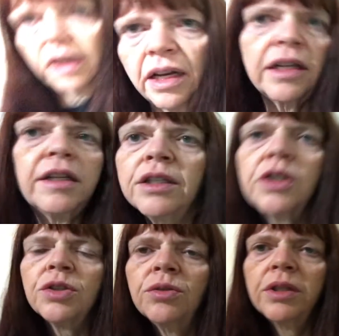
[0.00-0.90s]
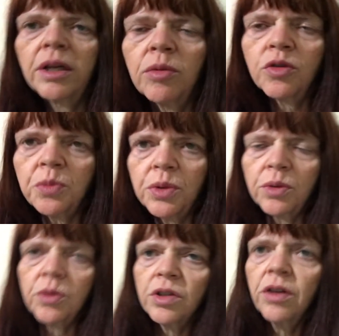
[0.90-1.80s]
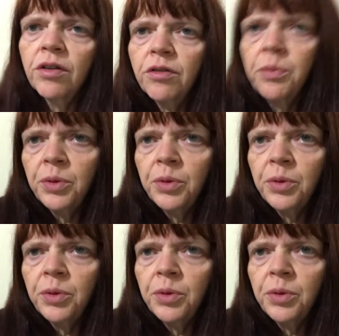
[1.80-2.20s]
and two tablespoons of